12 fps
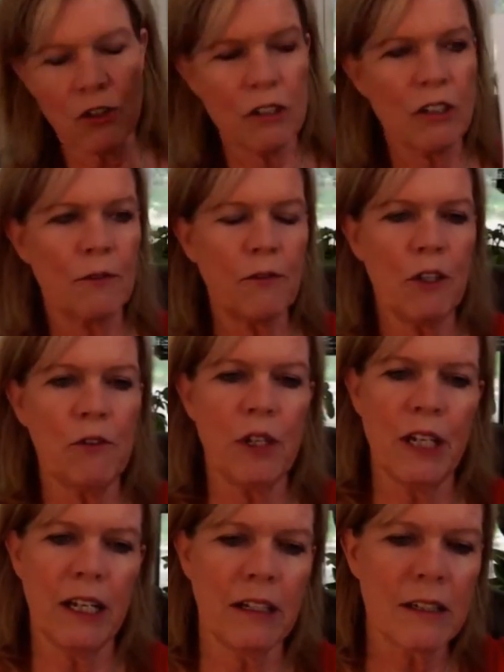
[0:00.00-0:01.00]
just a few
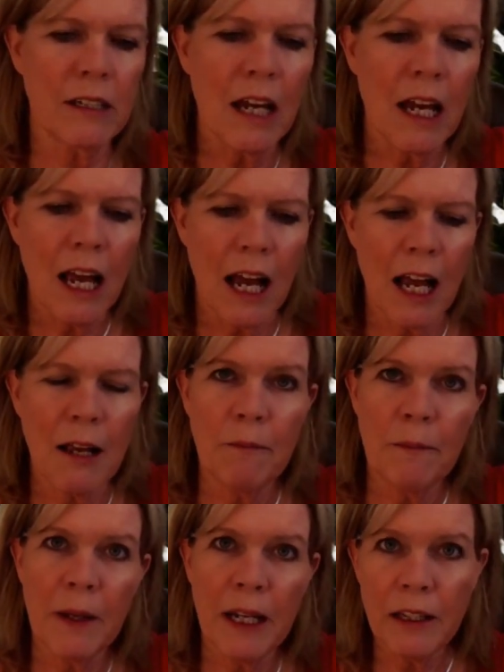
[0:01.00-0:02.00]
things,
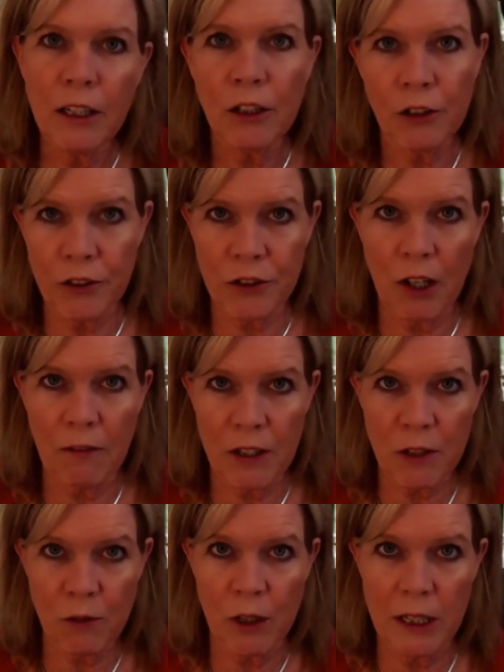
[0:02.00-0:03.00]
in the clerk's
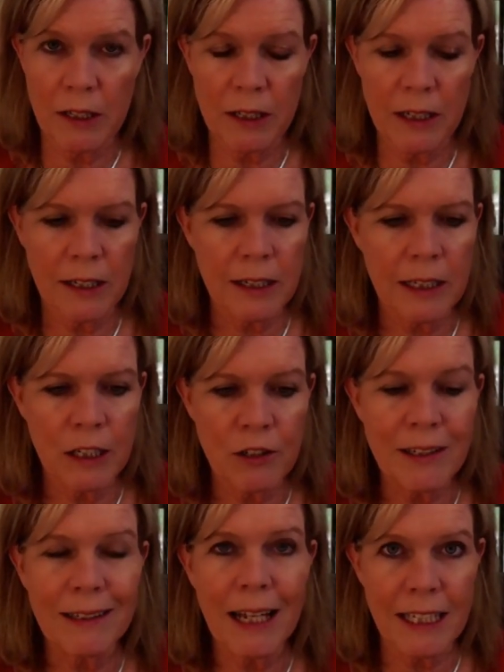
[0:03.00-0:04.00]
office, for instance,
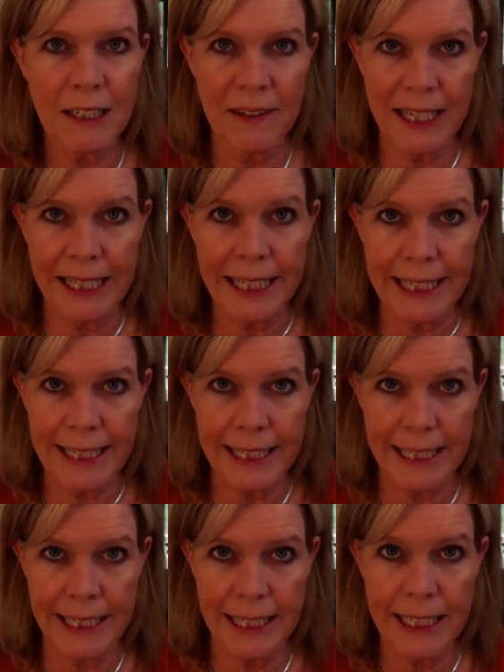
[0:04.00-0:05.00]
there's lots of
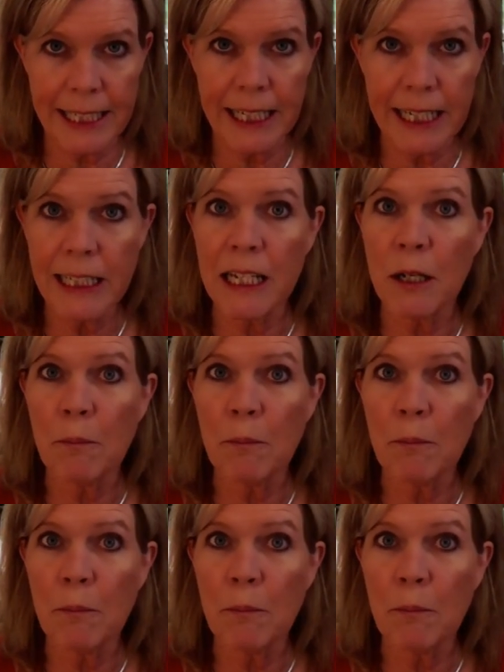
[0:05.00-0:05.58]
inconsistencies. And